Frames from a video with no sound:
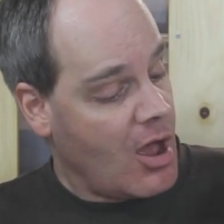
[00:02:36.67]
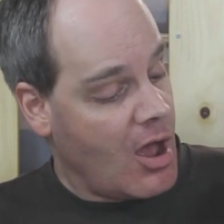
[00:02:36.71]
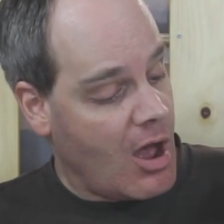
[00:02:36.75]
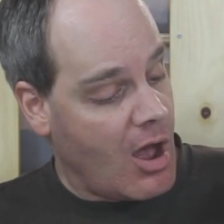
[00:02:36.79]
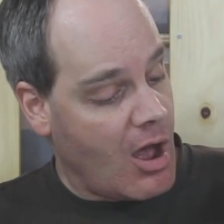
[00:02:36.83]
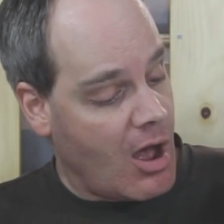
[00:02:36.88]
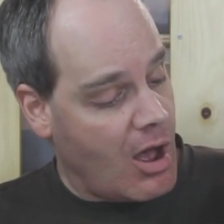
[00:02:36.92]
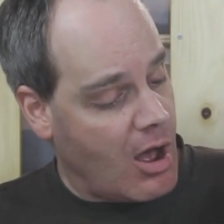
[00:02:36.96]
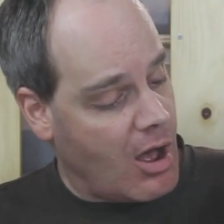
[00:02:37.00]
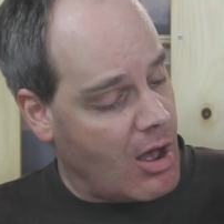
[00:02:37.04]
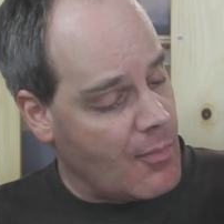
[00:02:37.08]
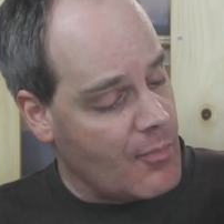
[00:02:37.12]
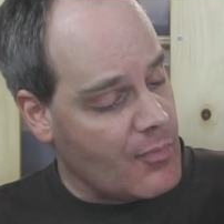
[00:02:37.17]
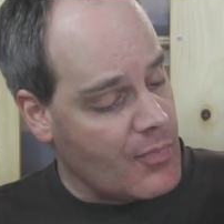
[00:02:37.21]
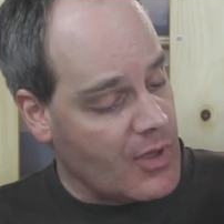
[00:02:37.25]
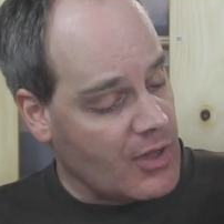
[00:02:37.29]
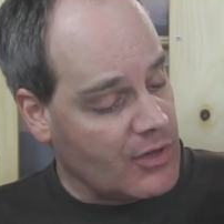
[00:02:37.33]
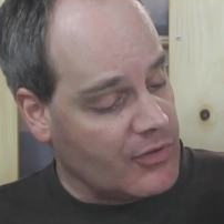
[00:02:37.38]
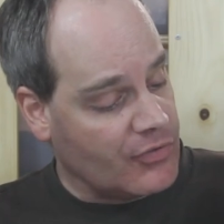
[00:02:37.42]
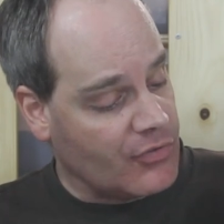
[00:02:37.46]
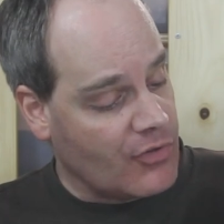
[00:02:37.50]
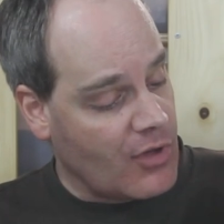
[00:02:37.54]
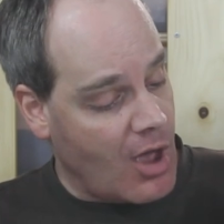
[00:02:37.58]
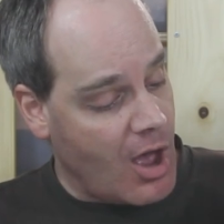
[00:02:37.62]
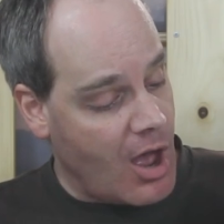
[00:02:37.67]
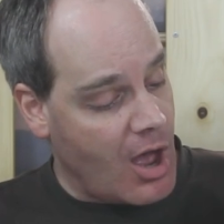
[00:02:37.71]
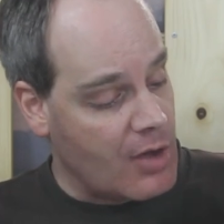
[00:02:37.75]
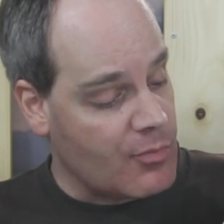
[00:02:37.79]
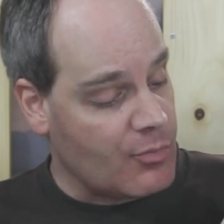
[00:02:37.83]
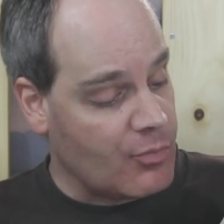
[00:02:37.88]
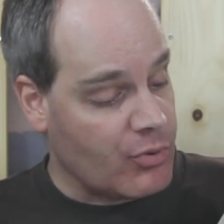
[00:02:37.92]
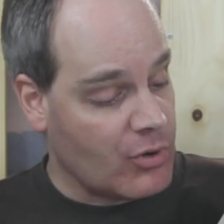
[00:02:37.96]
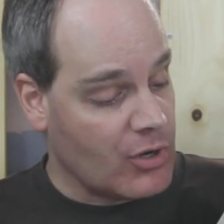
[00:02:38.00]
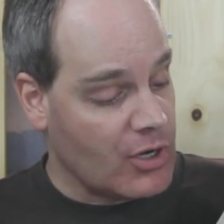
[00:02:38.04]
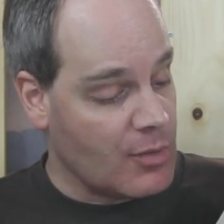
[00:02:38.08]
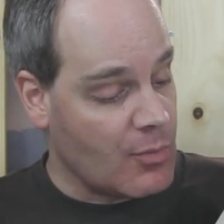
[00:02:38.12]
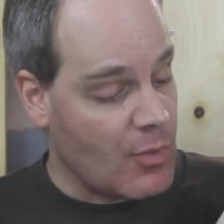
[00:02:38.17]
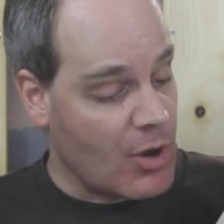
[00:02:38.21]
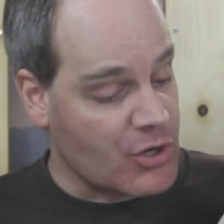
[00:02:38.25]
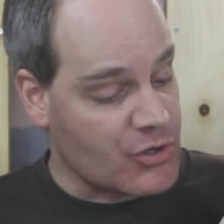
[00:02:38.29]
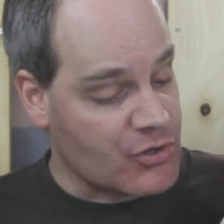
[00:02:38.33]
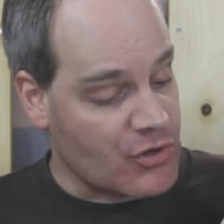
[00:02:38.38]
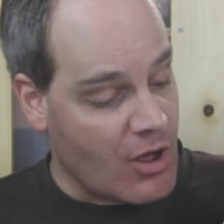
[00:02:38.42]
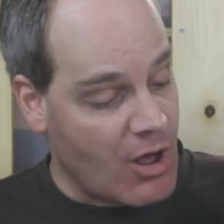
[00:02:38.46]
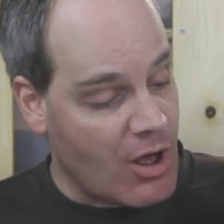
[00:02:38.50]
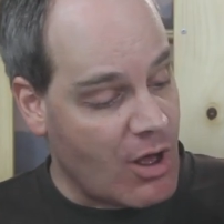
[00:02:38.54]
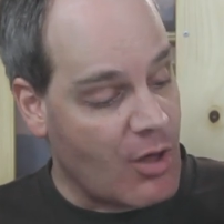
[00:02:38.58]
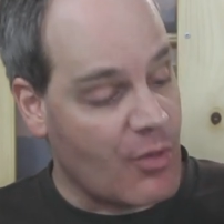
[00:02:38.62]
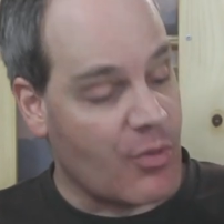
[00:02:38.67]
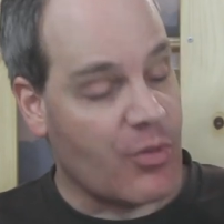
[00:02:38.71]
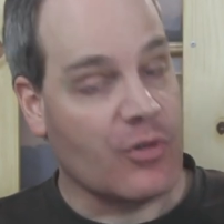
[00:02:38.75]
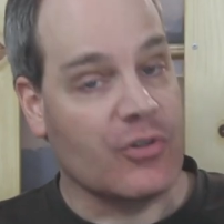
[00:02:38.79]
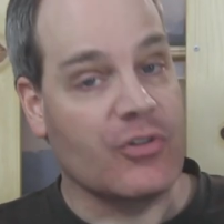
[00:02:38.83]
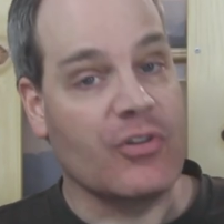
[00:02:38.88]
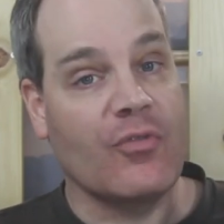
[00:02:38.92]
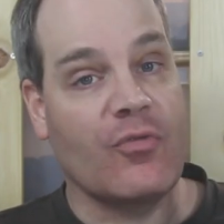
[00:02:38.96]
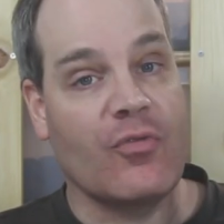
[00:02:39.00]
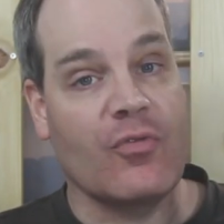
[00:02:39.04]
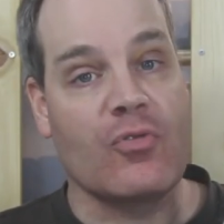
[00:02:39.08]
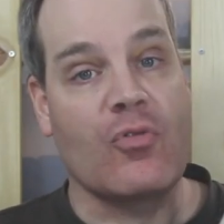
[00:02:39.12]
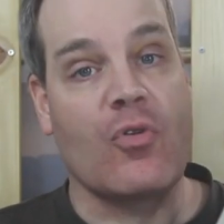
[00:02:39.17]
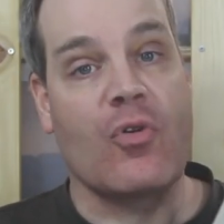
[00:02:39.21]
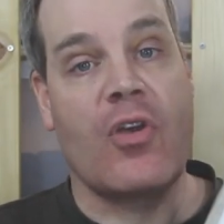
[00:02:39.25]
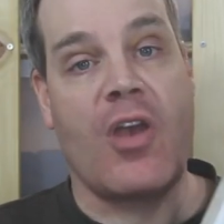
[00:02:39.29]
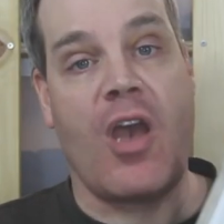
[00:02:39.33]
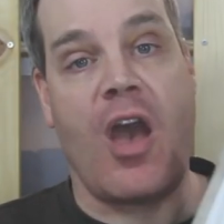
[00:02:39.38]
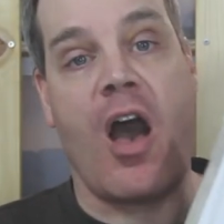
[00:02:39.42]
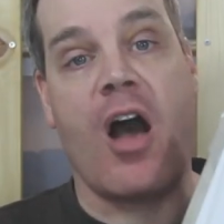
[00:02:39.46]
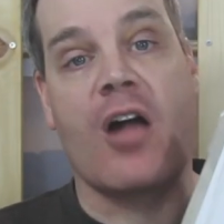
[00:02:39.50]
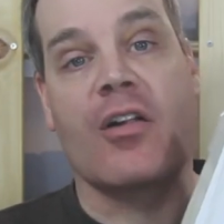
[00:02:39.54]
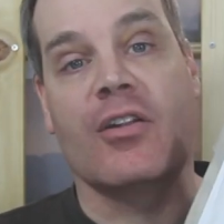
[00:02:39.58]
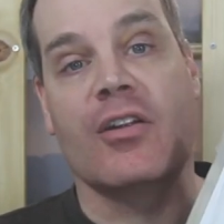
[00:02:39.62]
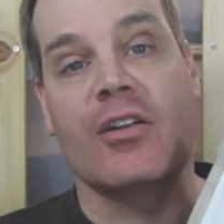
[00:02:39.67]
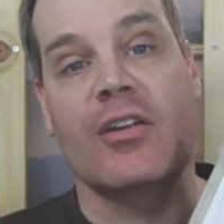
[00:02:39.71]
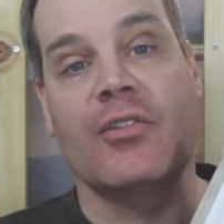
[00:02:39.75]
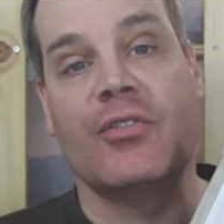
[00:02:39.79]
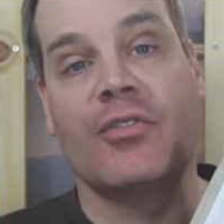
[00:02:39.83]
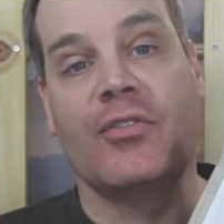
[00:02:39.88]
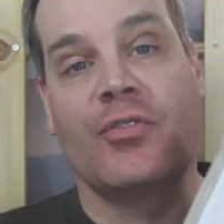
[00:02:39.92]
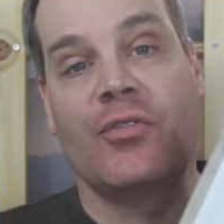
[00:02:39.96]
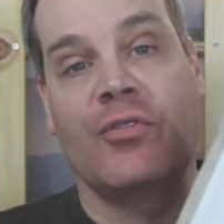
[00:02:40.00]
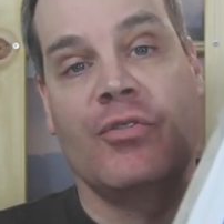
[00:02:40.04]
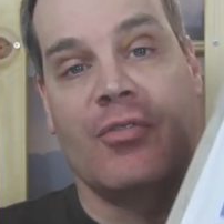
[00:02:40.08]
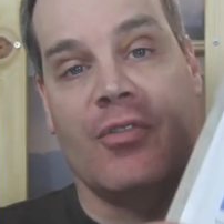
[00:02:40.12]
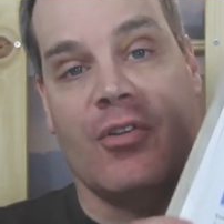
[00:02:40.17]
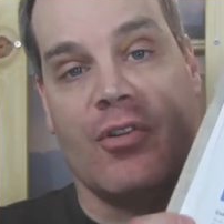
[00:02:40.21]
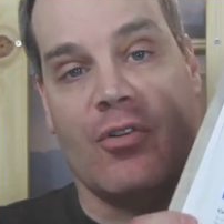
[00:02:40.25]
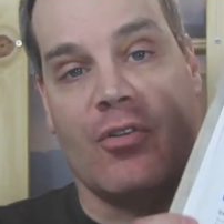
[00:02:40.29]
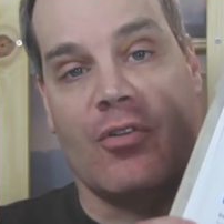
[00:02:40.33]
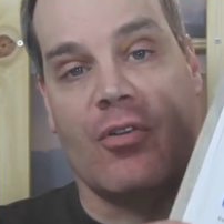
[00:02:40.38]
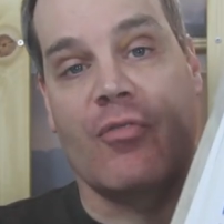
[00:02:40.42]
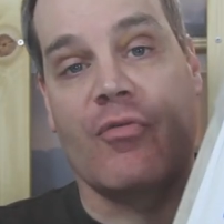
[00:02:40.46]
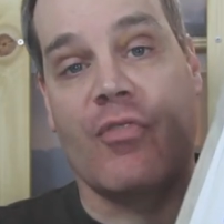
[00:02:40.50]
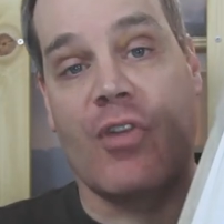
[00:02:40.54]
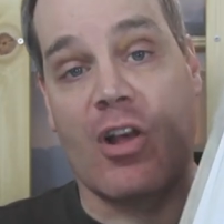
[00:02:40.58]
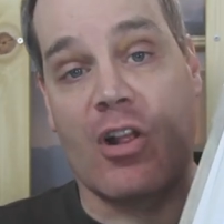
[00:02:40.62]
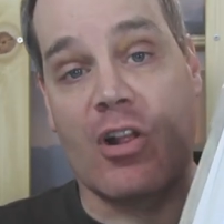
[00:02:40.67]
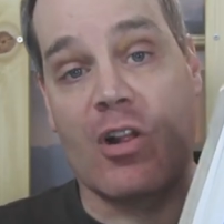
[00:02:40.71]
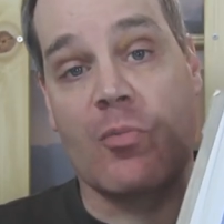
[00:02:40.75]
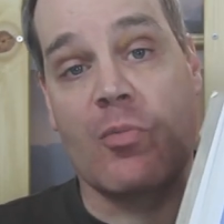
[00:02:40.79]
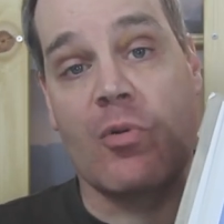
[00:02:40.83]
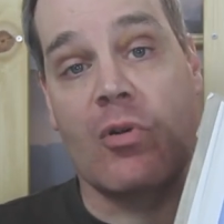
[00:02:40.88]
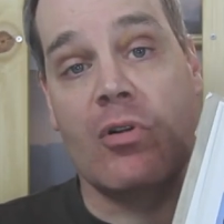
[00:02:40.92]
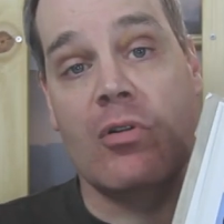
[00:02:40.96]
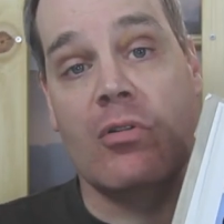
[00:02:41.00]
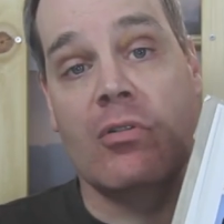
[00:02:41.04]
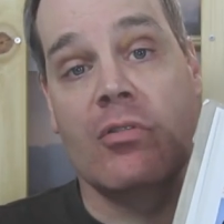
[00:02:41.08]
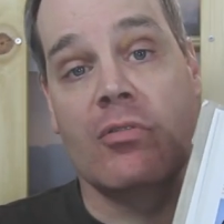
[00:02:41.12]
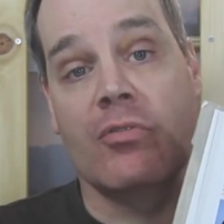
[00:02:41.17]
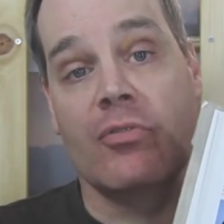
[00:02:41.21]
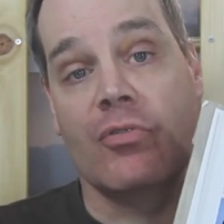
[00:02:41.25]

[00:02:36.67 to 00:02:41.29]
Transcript: Um, it's got pretty much all the different localities that are available.